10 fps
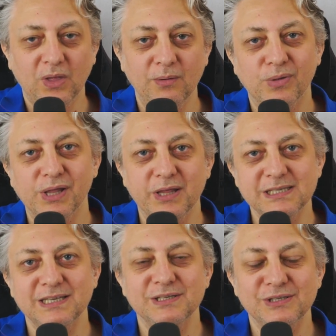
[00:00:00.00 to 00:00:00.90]
But
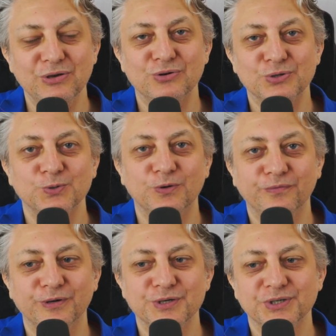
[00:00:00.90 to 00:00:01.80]
this is your short
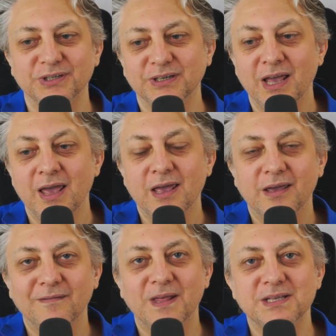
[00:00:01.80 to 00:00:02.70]
version.
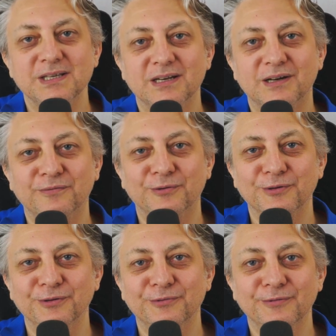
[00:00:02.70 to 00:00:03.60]
If that's enough for
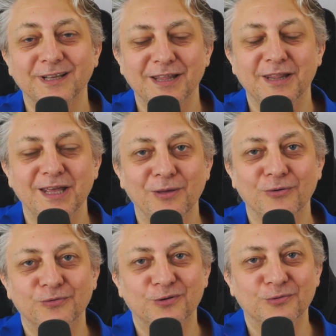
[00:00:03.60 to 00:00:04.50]
you, thank you
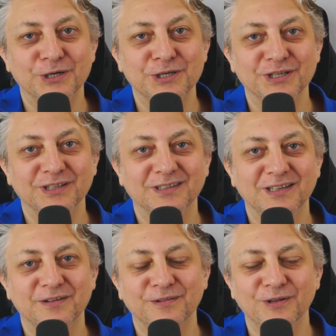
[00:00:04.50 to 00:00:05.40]
for watching.
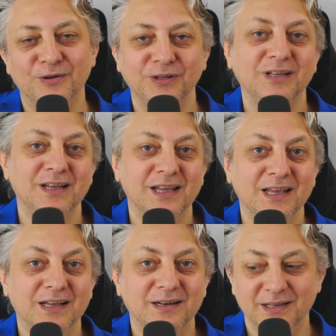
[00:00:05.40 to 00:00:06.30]
If not,
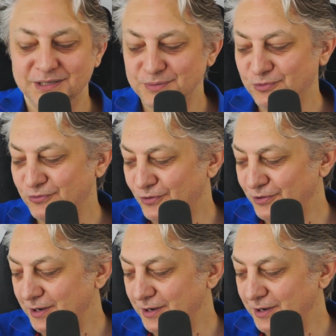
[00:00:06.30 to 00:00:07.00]
let's move on.